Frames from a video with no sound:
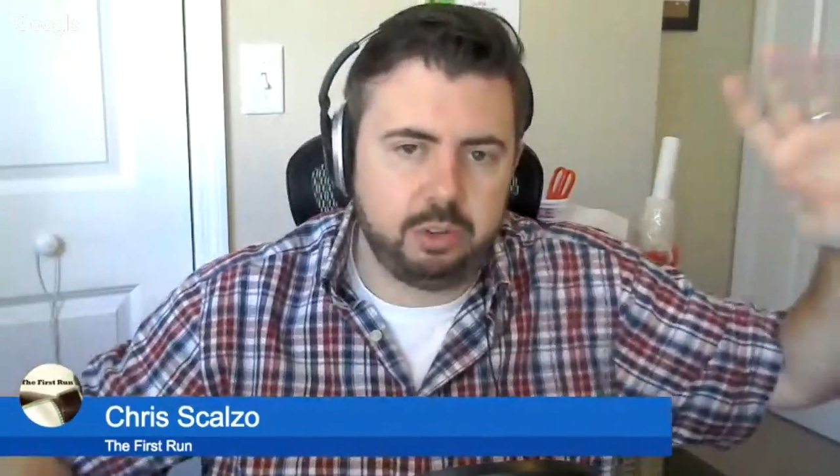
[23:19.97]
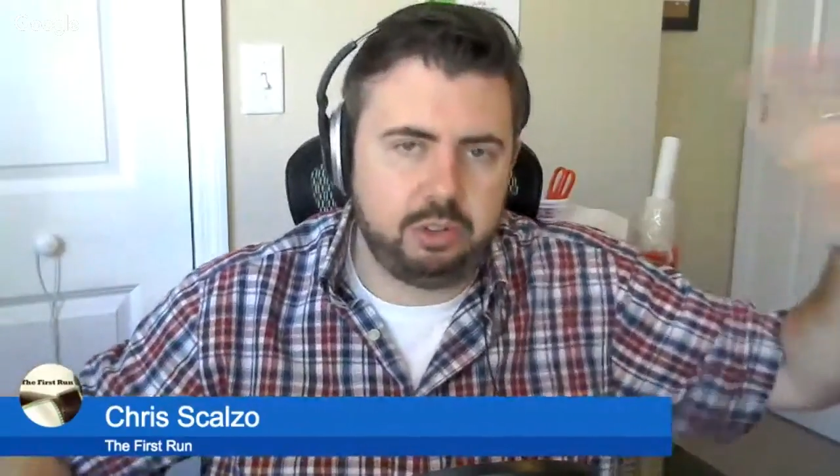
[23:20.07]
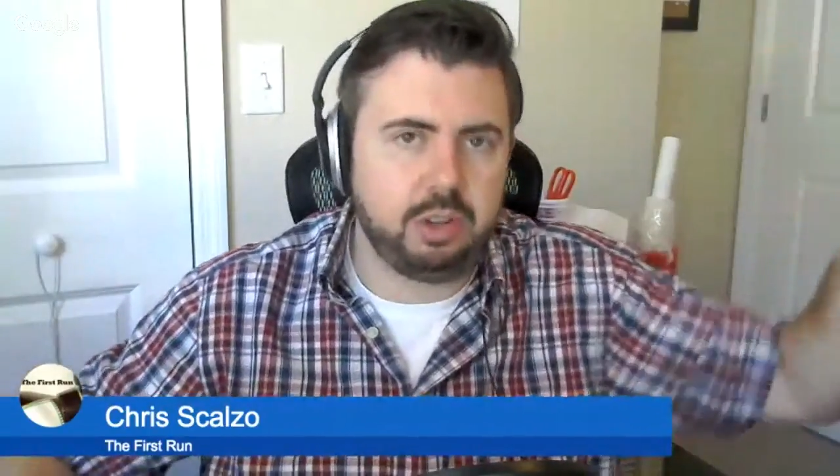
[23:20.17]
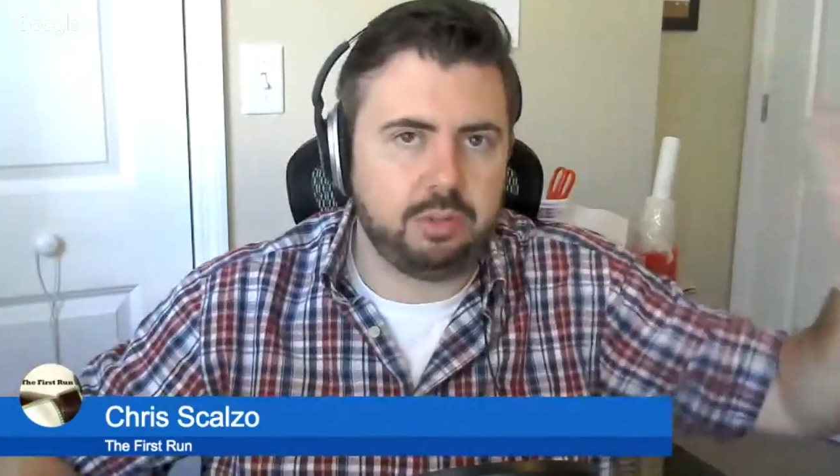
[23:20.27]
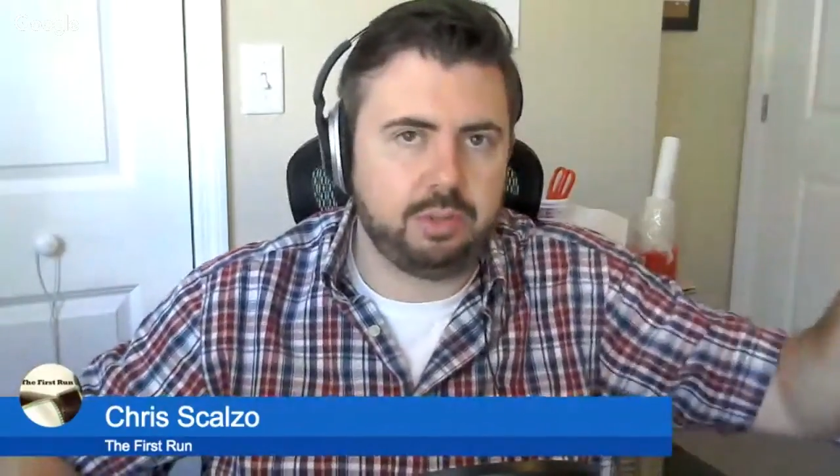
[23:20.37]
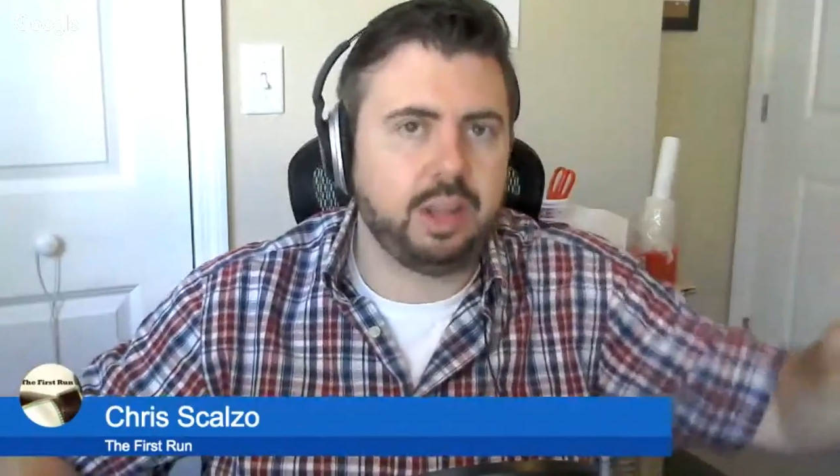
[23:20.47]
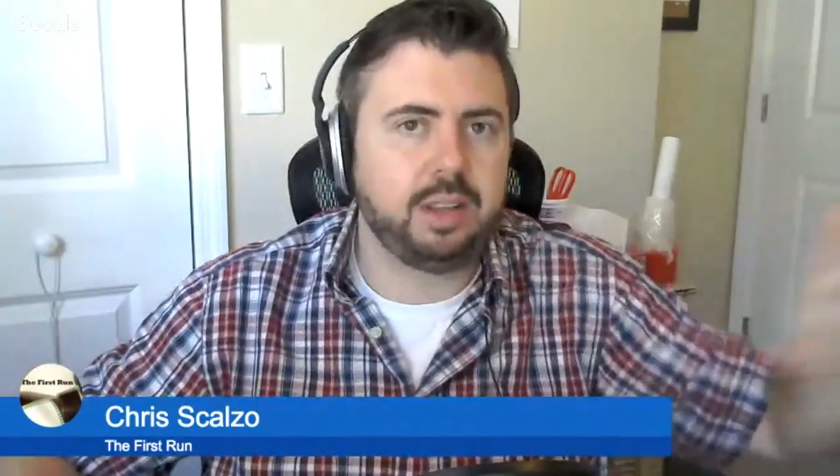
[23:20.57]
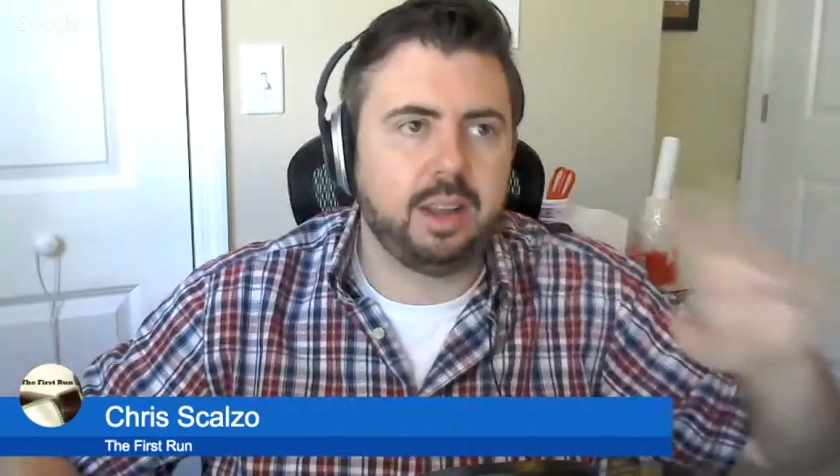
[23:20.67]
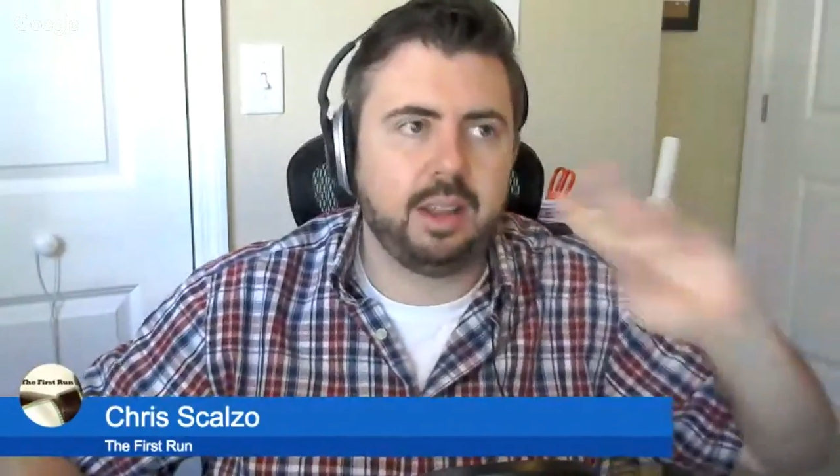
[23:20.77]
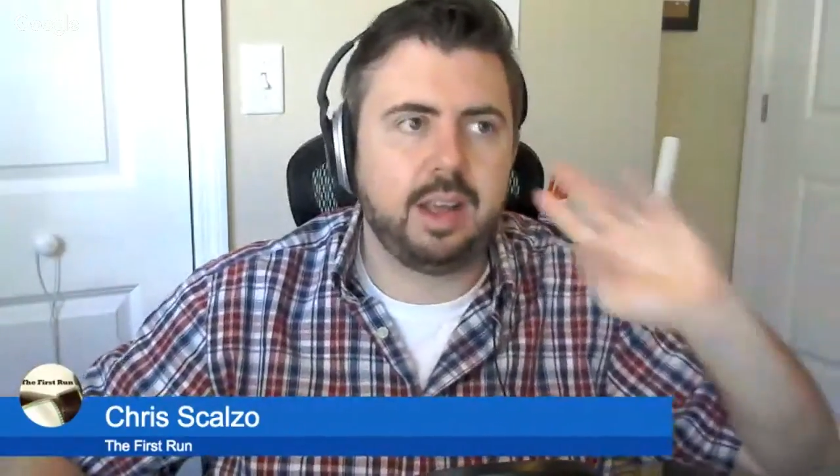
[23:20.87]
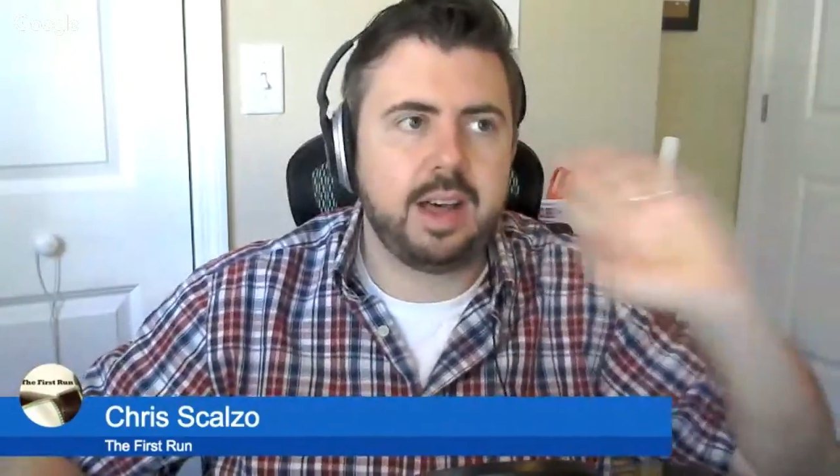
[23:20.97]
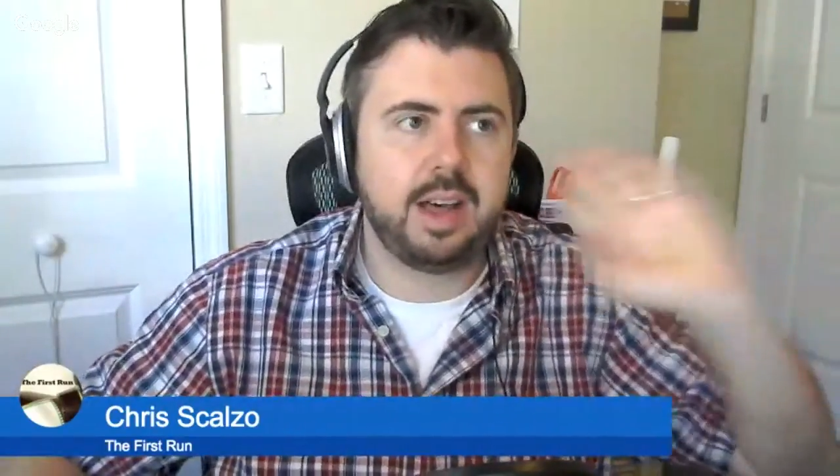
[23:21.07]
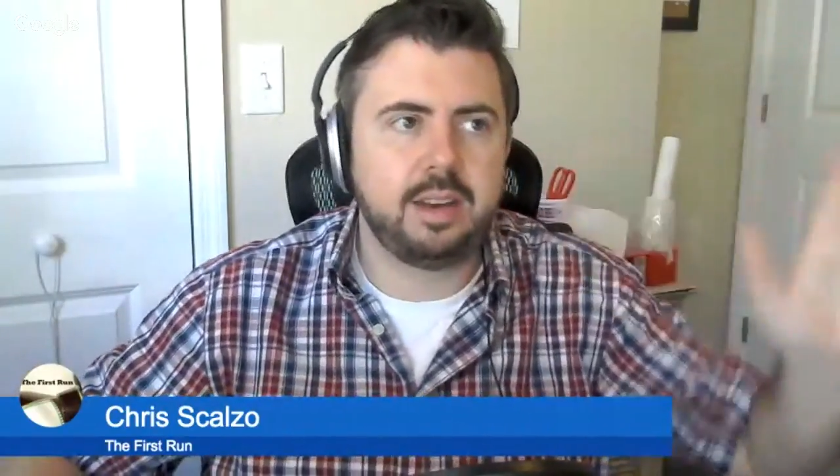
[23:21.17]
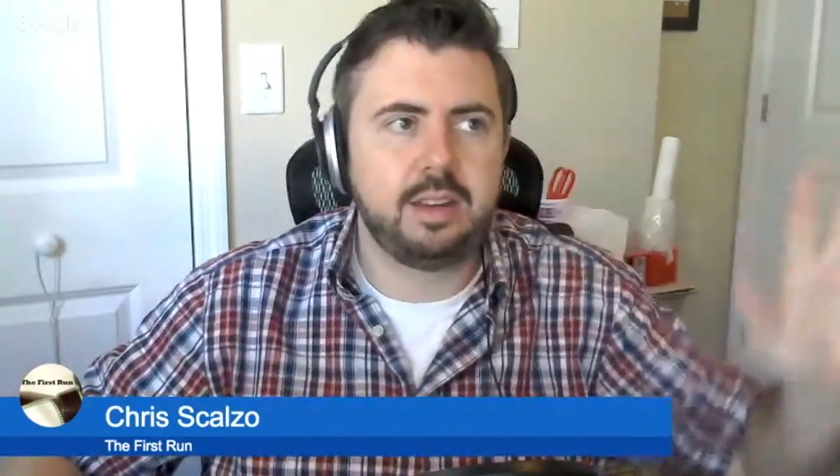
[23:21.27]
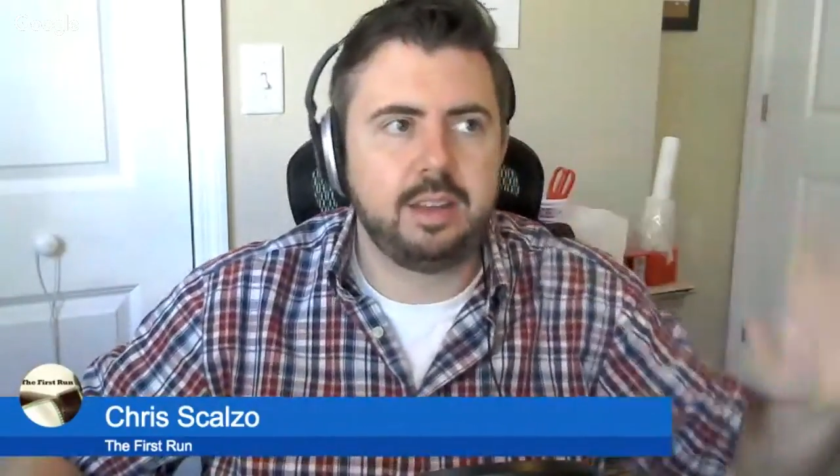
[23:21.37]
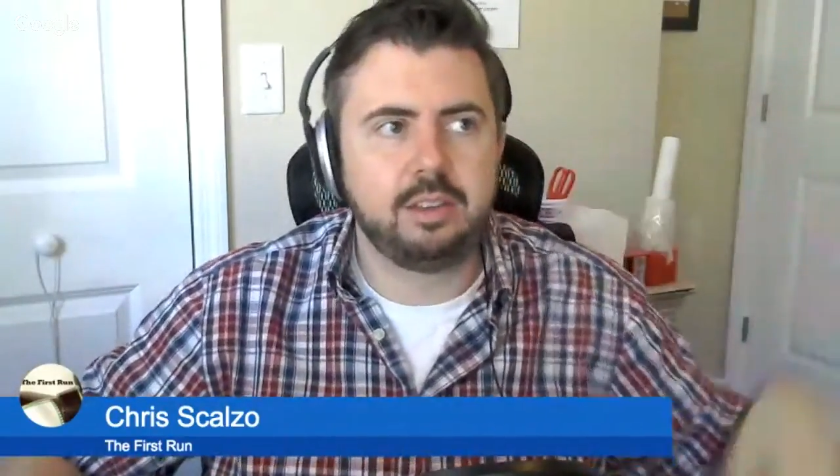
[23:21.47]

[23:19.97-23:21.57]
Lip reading: which you can find online,